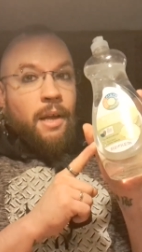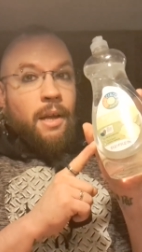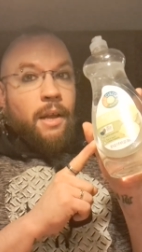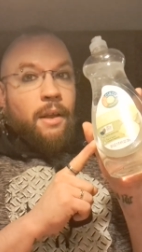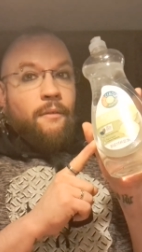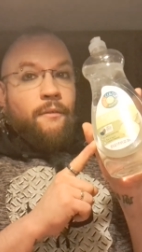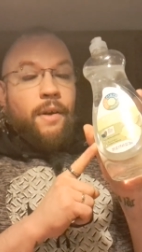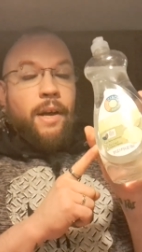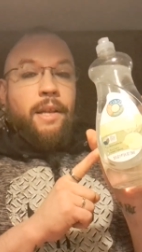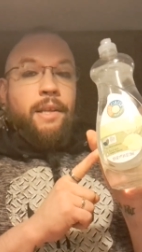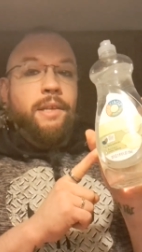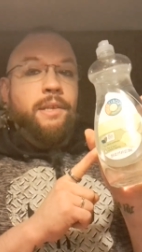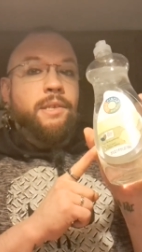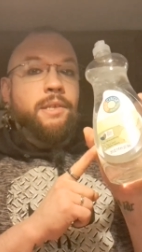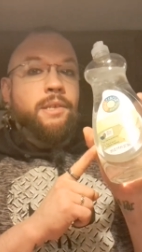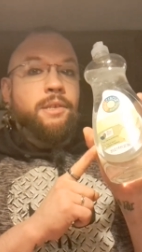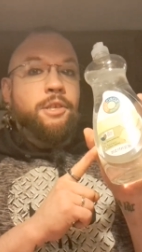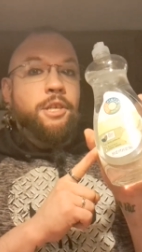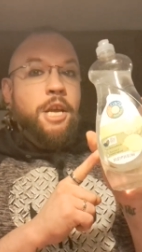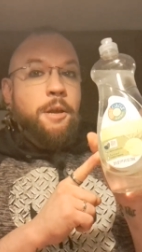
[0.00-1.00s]
In fact, this
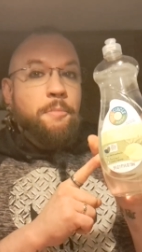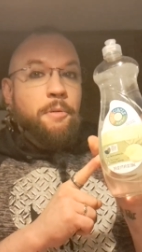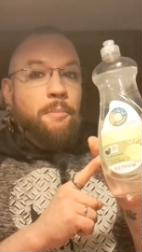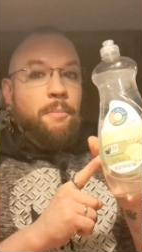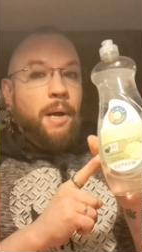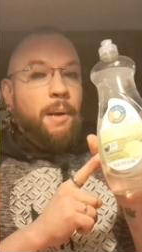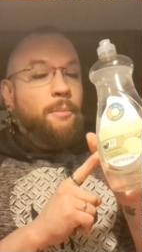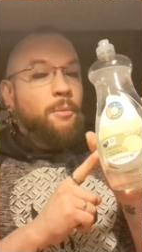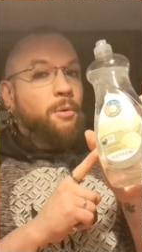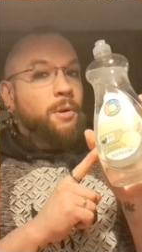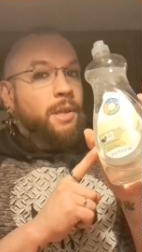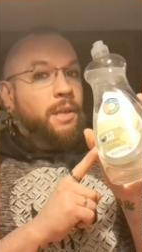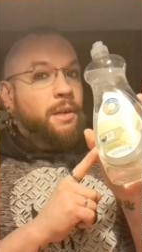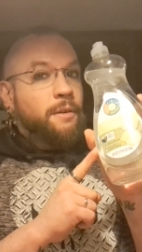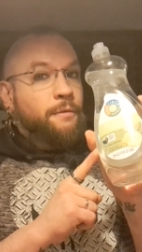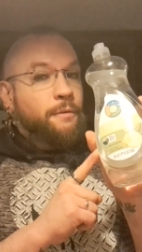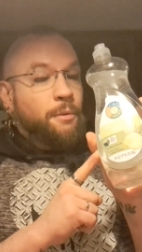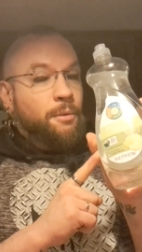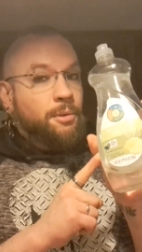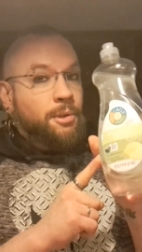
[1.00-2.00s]
is cheaper by more than
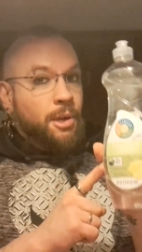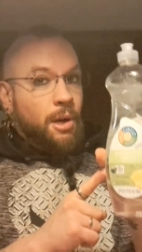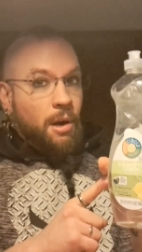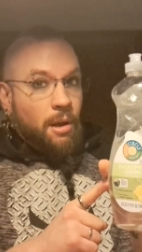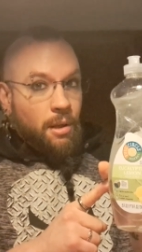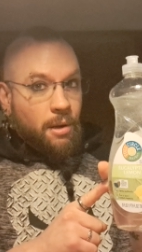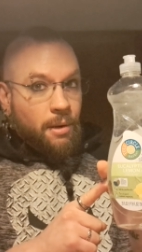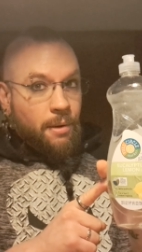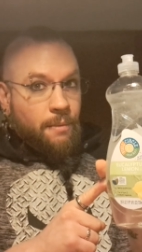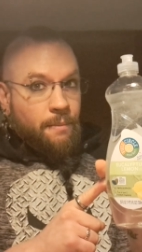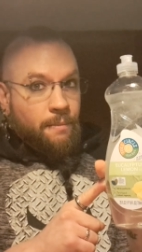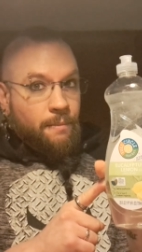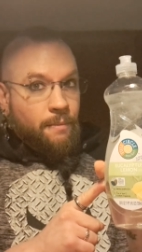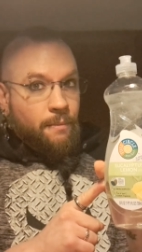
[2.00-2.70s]
a full $1,